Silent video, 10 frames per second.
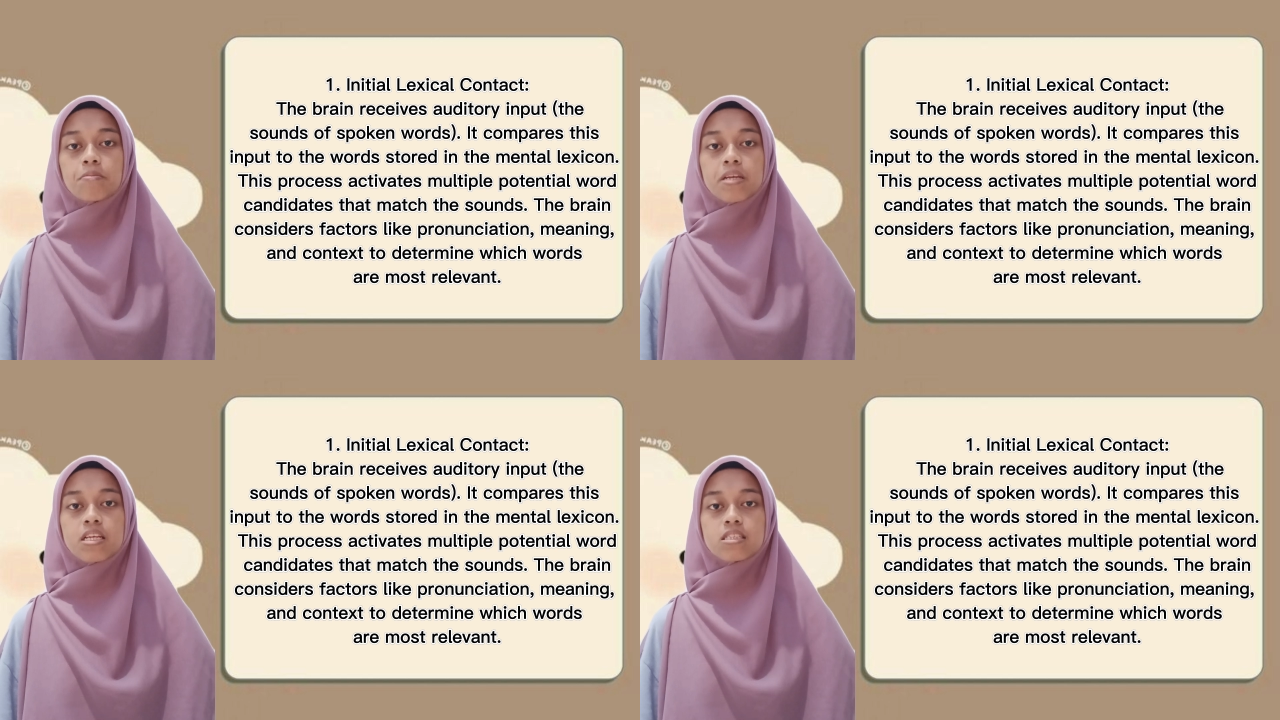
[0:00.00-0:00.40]

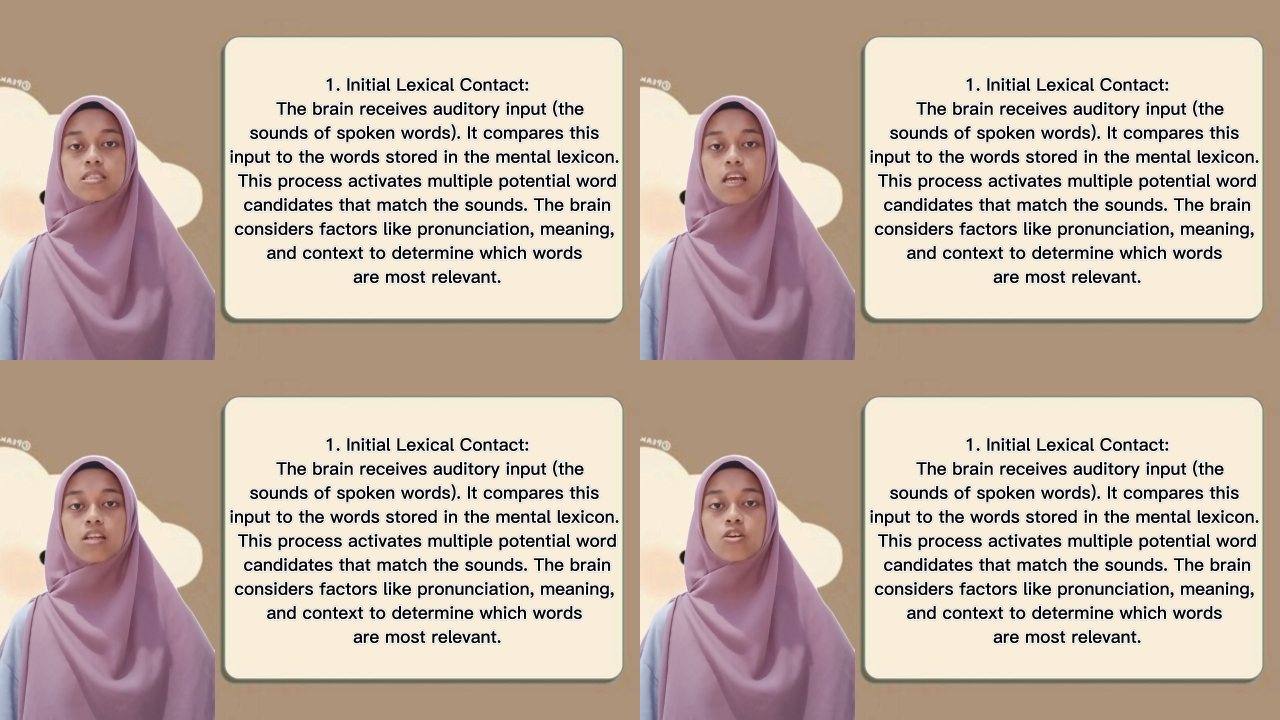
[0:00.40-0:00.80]

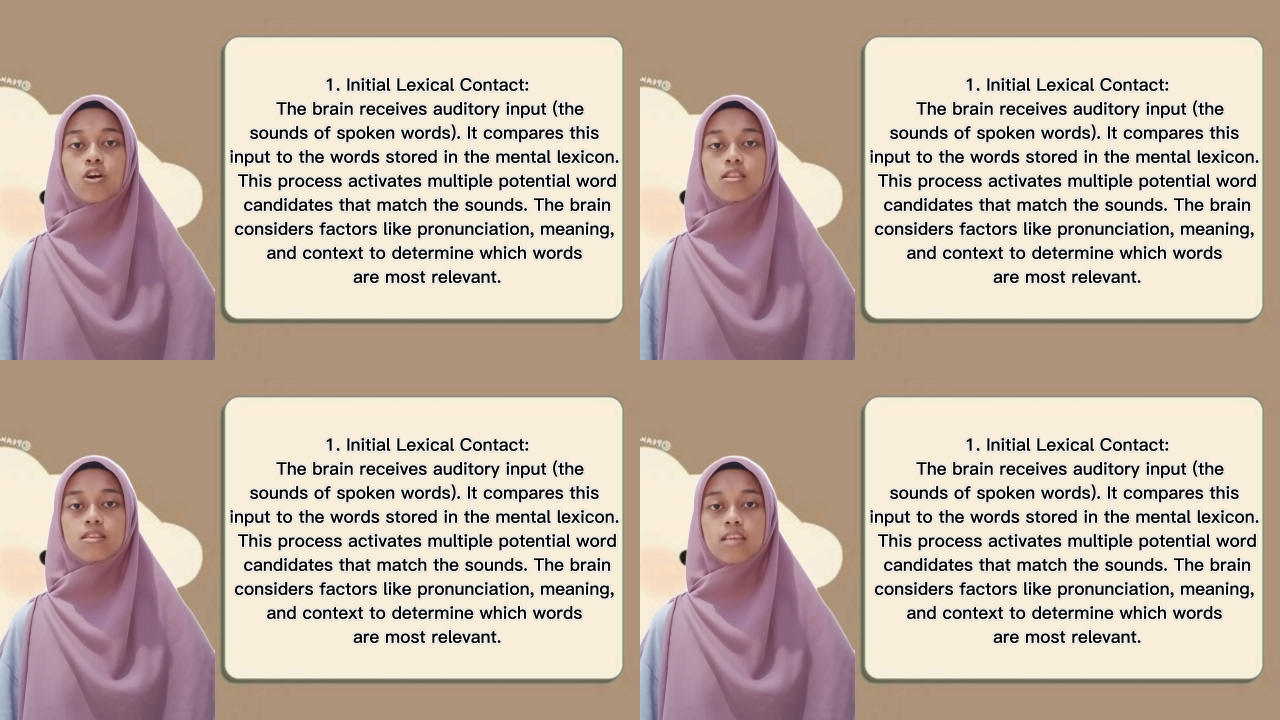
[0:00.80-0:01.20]
meanings, and
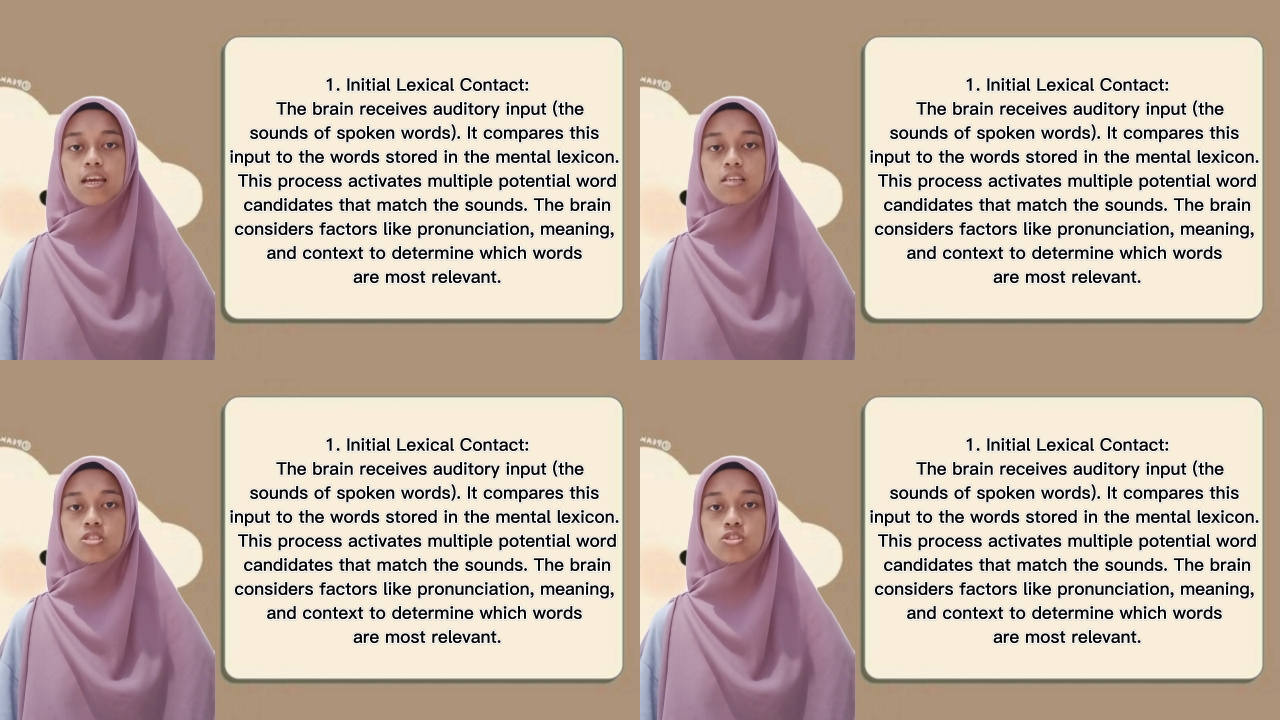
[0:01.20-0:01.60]

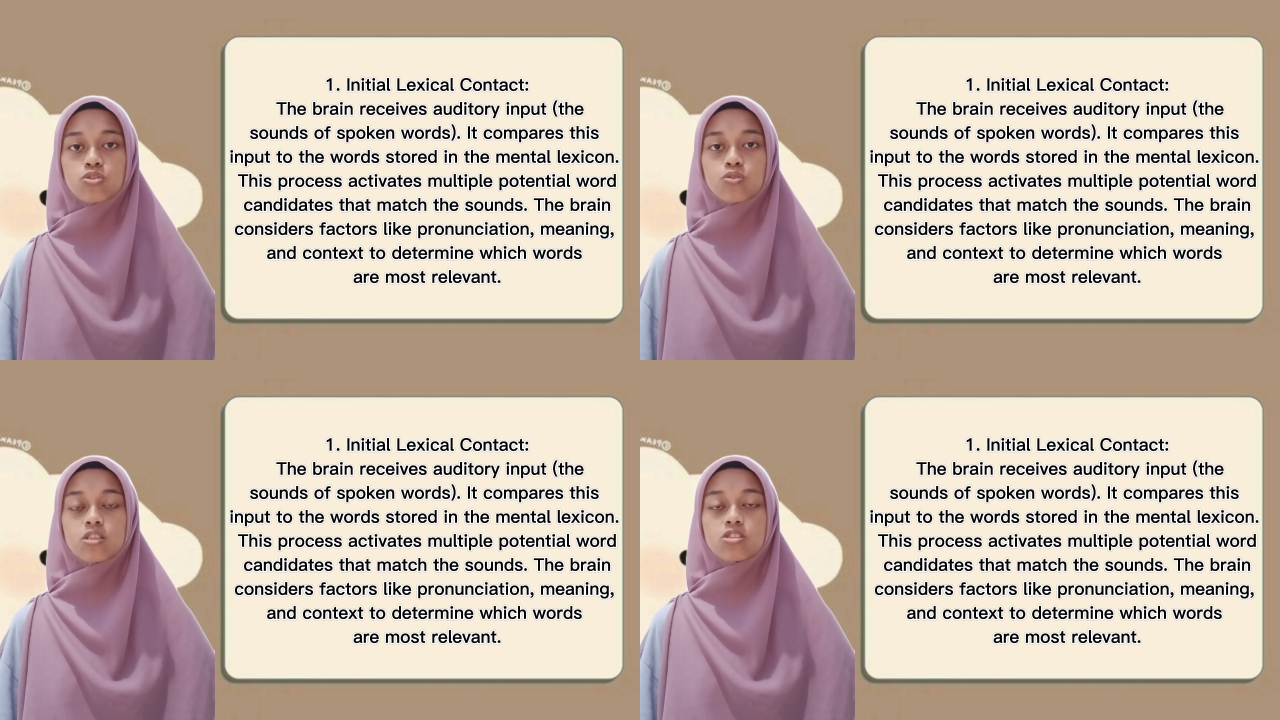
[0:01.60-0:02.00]
context
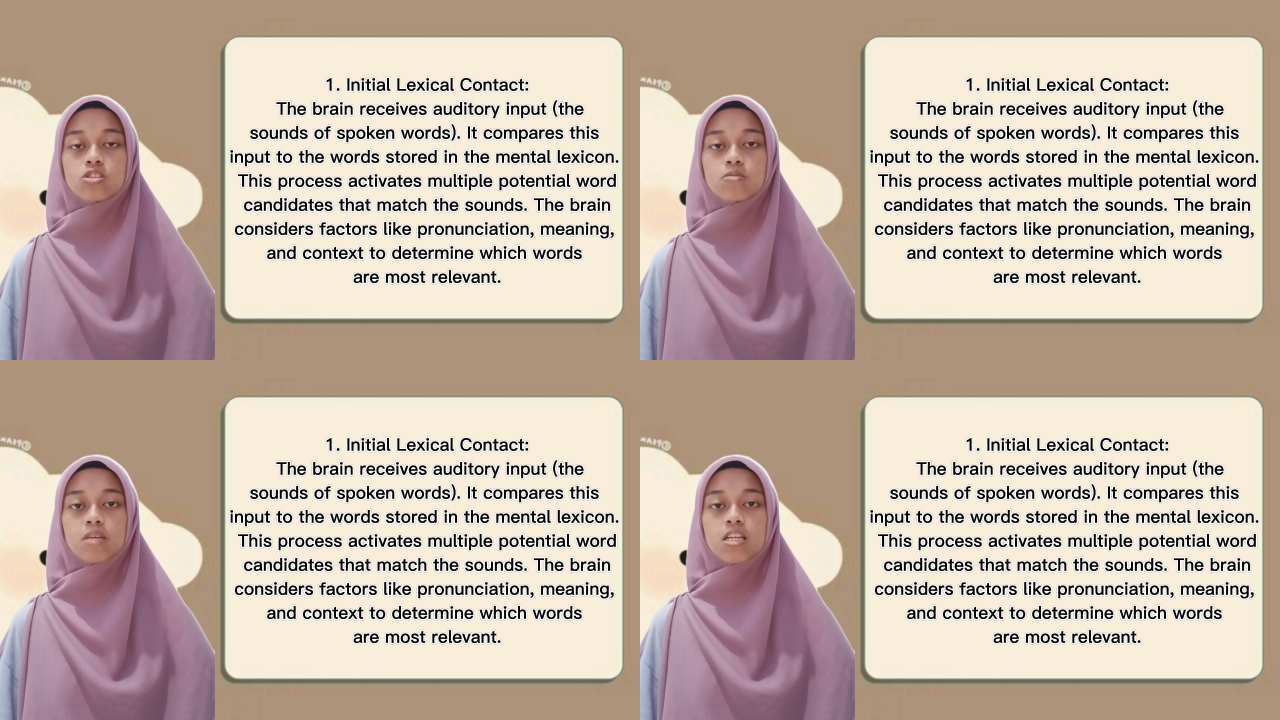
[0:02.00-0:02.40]
to
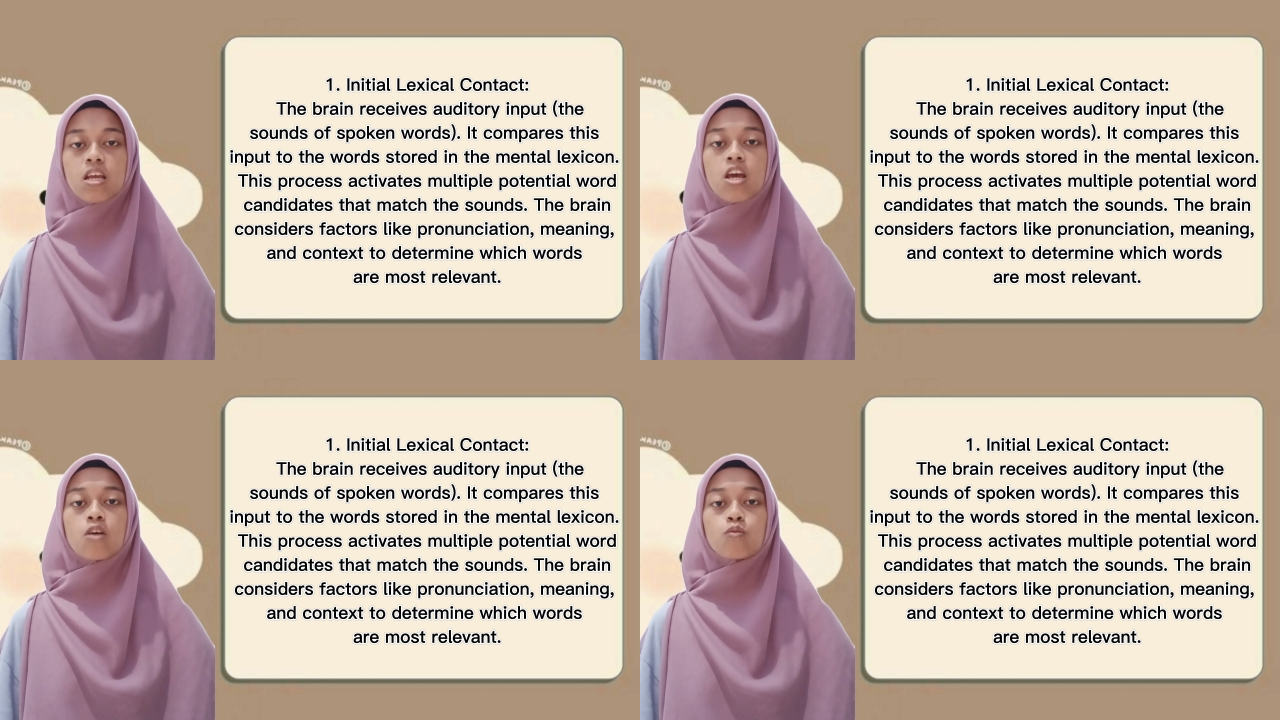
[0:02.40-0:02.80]

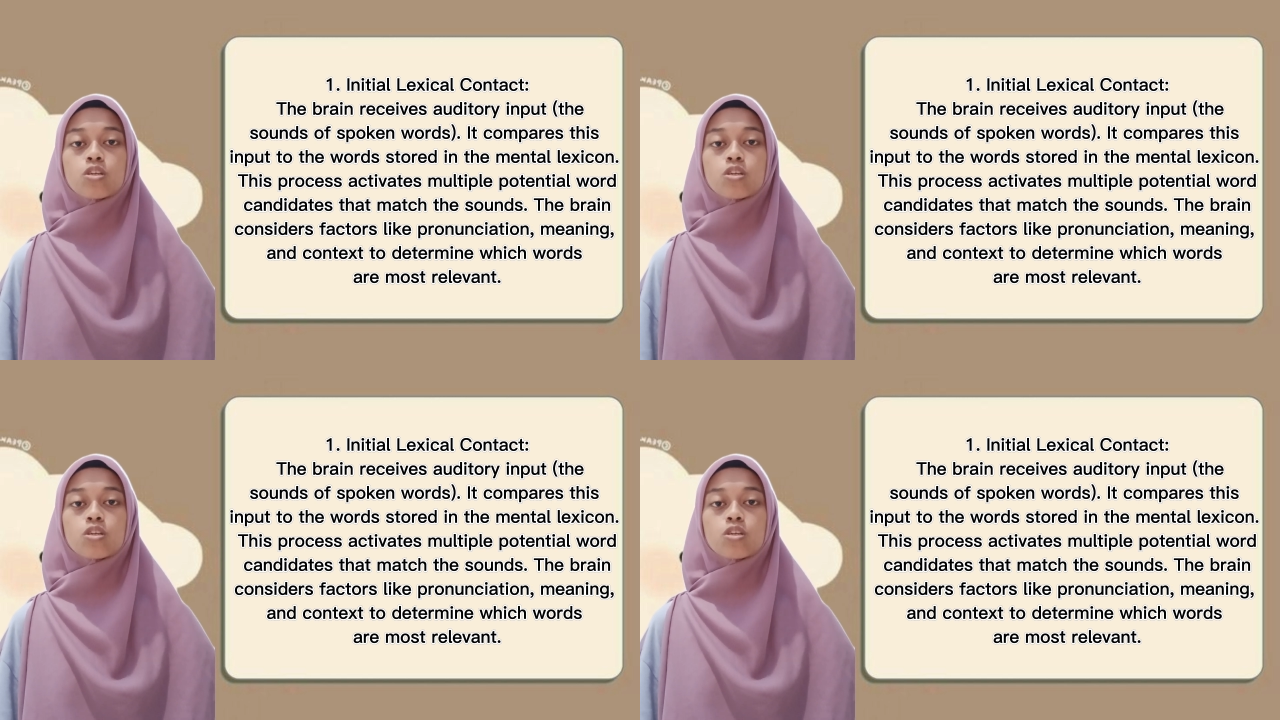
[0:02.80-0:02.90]
determine